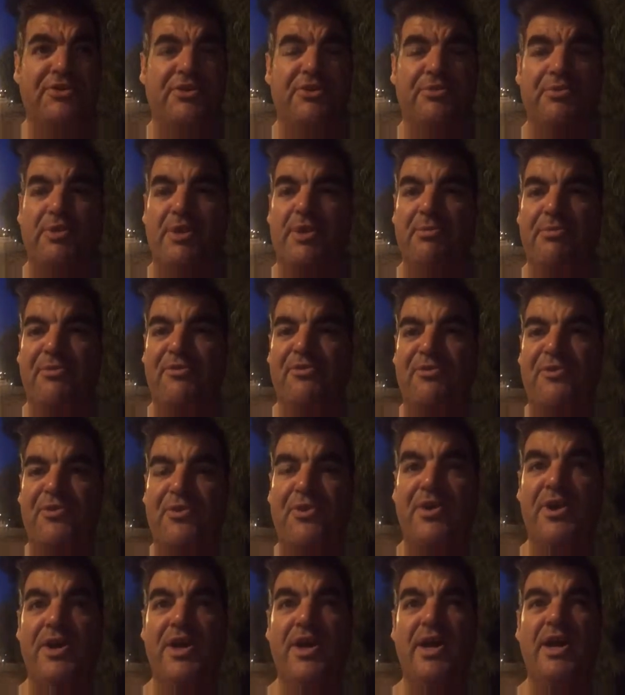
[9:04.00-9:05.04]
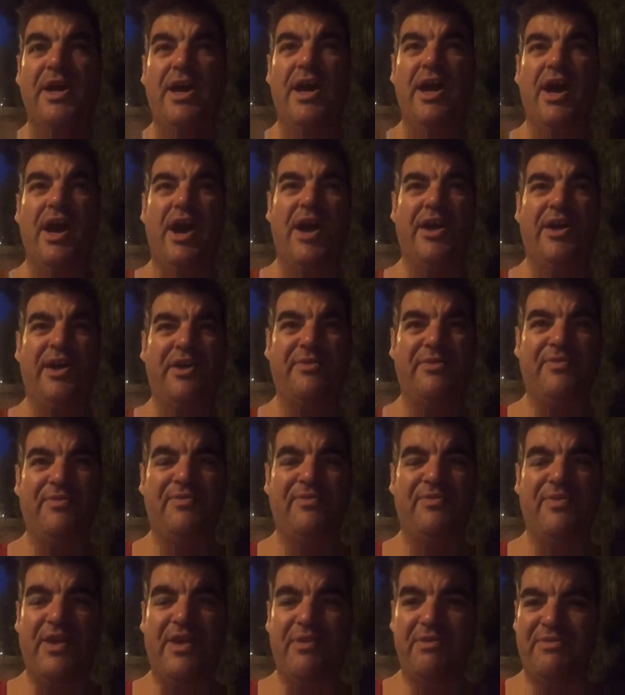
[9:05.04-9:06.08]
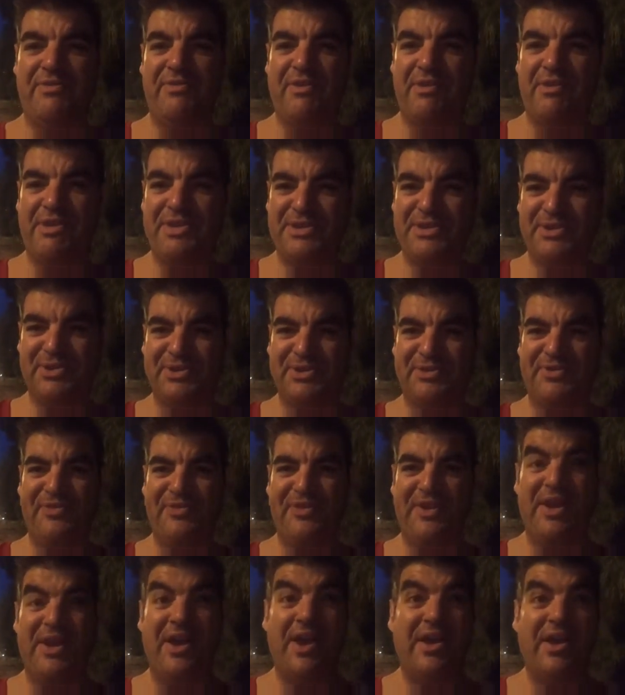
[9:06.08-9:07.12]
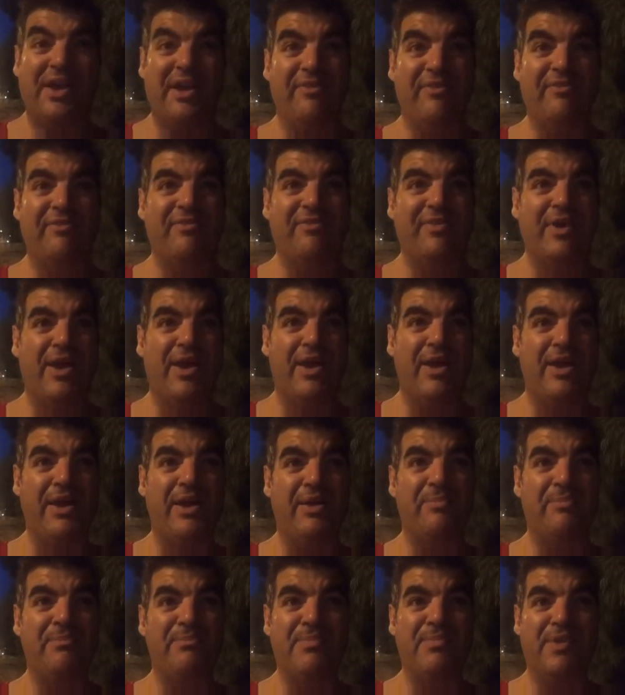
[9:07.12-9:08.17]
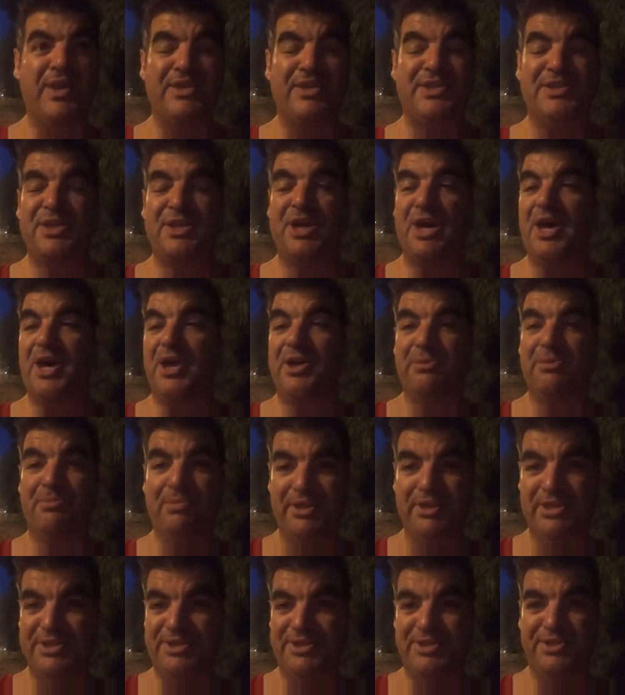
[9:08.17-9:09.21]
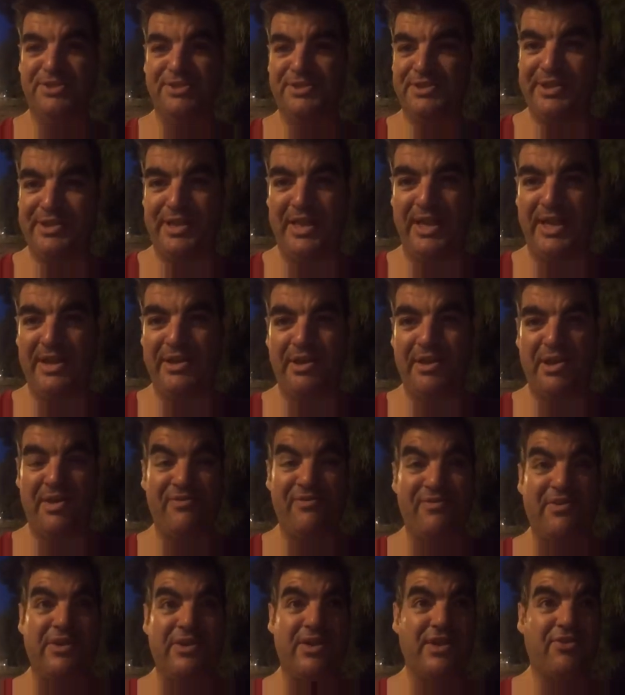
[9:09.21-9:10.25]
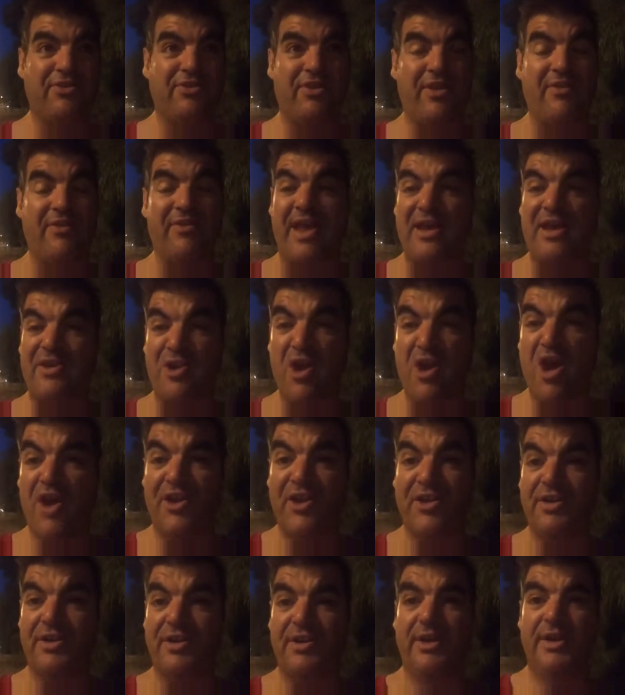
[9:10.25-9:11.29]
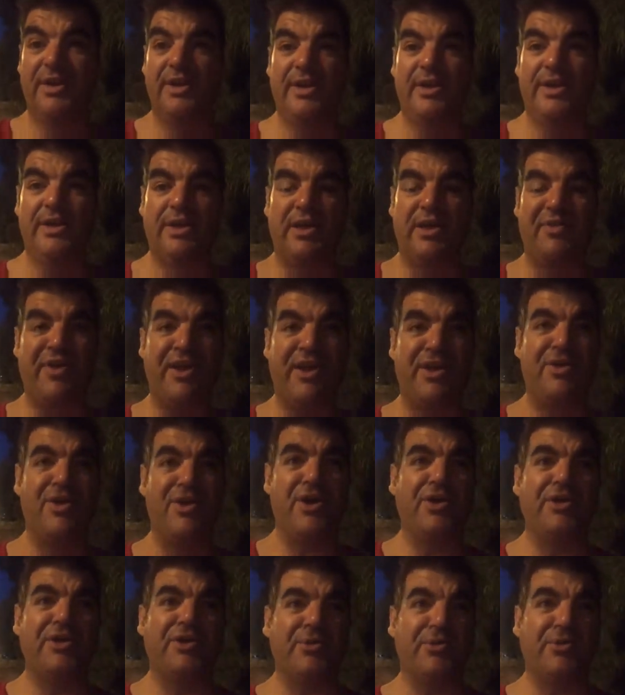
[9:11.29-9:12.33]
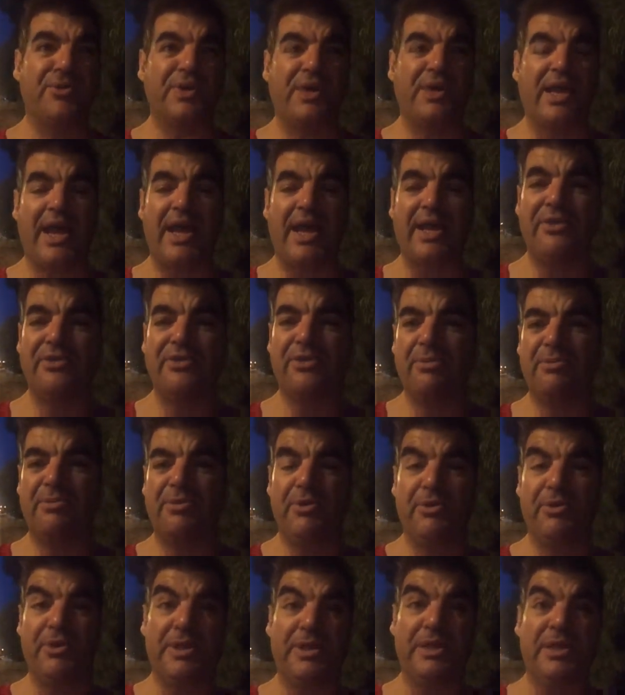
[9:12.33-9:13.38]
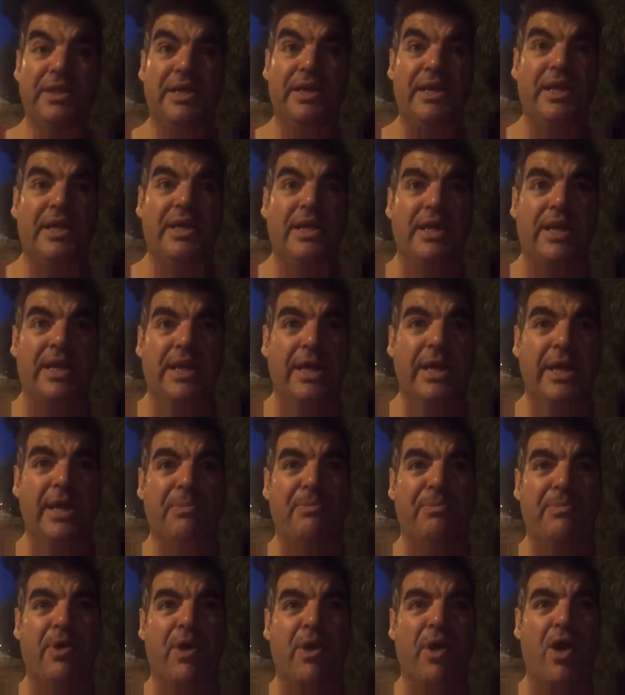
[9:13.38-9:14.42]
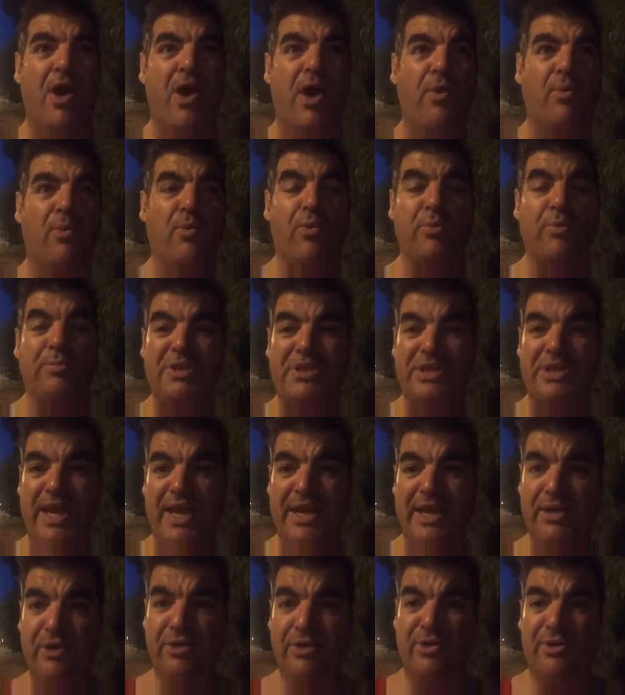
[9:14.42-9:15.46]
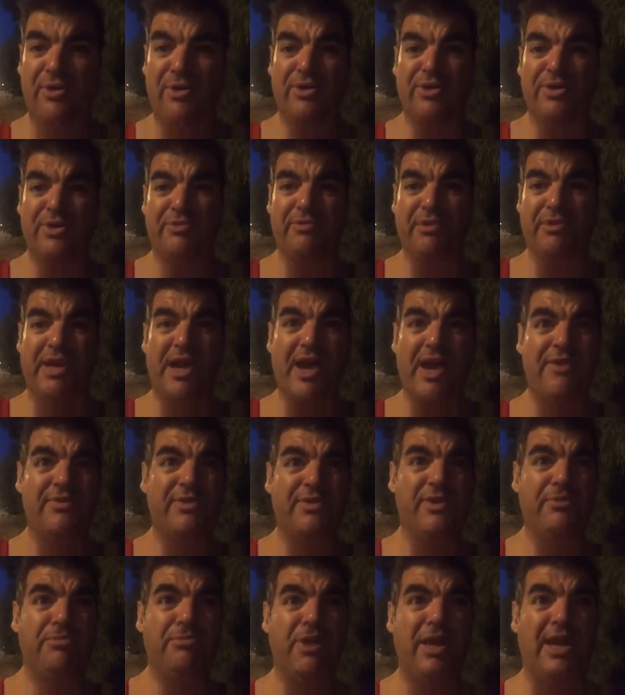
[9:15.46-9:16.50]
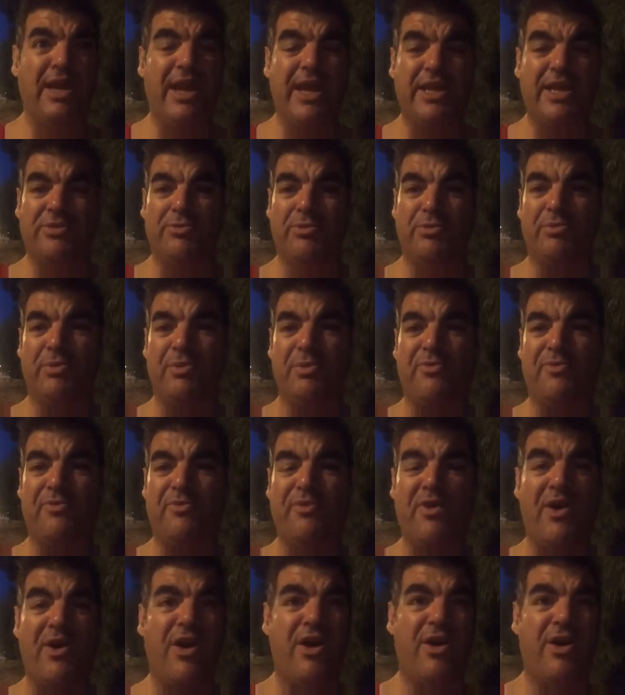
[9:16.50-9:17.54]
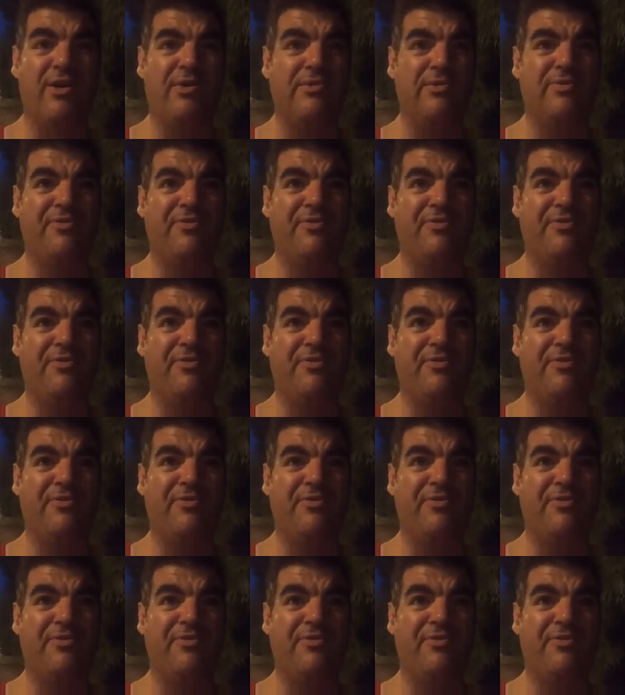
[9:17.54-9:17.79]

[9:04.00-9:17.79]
was wearing before, I'd have very, very sore feet. I'd have a ton of blisters, and like I said, I've had none. I've had none in all the Ks that I'm doing. I would be taking longer to recover. My legs would be far